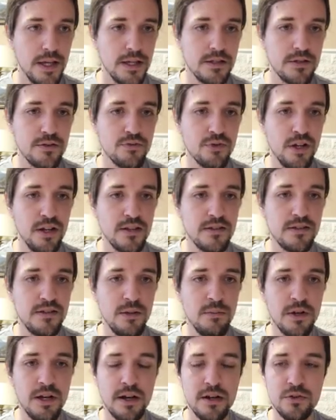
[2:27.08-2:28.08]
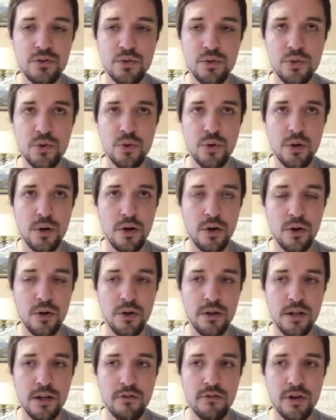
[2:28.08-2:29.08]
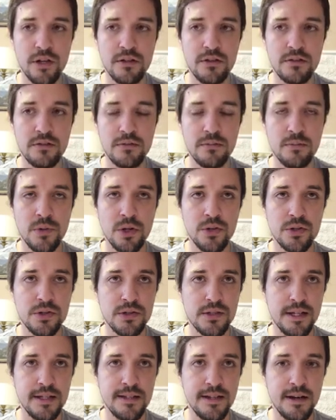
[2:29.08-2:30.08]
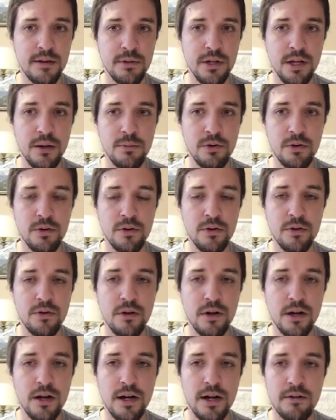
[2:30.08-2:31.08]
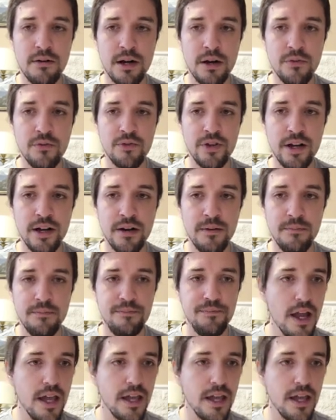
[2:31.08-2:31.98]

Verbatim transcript: It's really similar to all the grid bots that are available around there.